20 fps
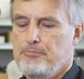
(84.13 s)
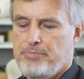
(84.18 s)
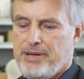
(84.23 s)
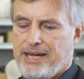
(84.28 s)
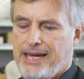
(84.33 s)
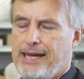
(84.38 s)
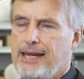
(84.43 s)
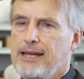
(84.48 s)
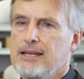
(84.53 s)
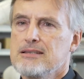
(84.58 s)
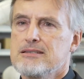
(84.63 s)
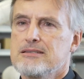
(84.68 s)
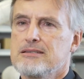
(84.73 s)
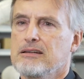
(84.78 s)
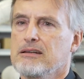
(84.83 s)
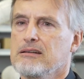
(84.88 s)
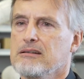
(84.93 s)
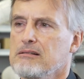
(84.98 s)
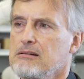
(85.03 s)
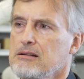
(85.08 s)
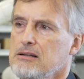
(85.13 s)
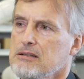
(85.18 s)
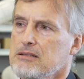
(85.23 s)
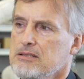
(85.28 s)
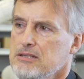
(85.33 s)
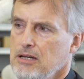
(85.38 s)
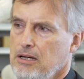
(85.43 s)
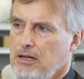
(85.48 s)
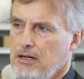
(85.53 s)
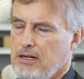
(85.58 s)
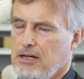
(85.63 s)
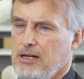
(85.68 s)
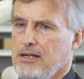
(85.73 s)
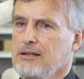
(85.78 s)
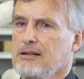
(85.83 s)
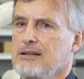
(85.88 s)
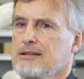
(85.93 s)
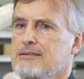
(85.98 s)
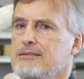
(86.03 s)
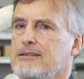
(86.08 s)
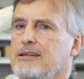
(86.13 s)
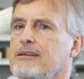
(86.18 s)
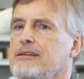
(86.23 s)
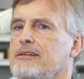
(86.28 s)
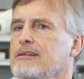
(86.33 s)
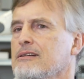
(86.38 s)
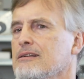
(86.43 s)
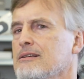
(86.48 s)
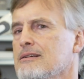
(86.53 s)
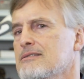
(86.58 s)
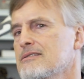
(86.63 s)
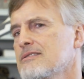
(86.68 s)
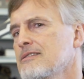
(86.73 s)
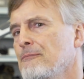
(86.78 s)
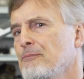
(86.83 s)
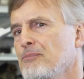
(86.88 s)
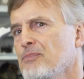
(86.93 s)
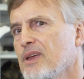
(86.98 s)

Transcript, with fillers: pain signals, hunger signals,